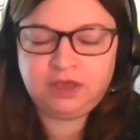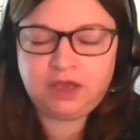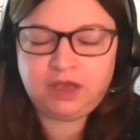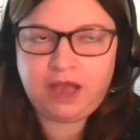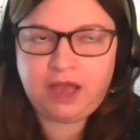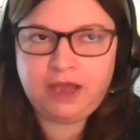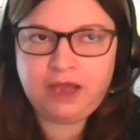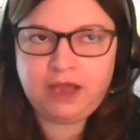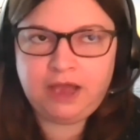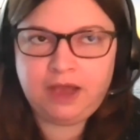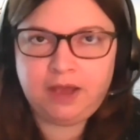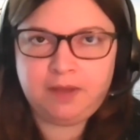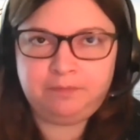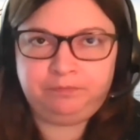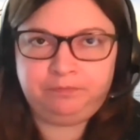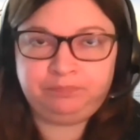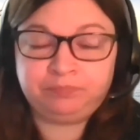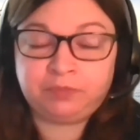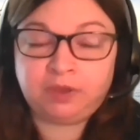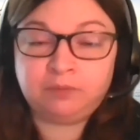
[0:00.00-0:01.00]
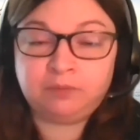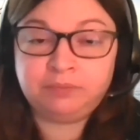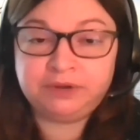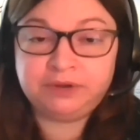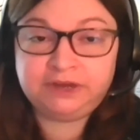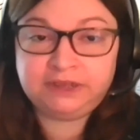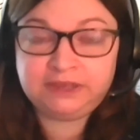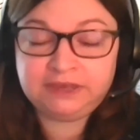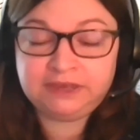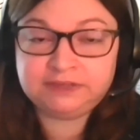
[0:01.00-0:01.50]
But
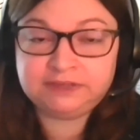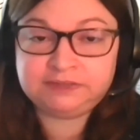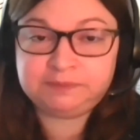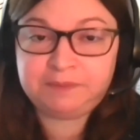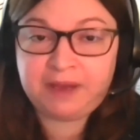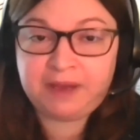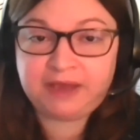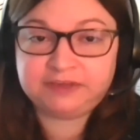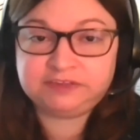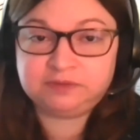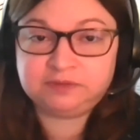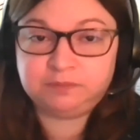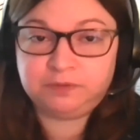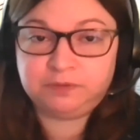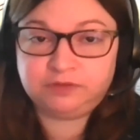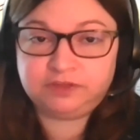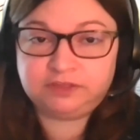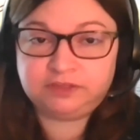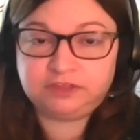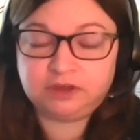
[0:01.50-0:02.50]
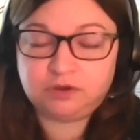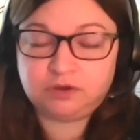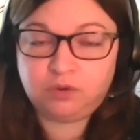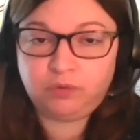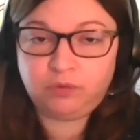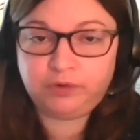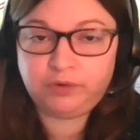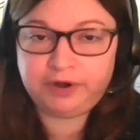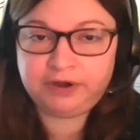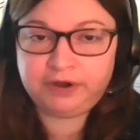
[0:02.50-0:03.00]
it is possible that the court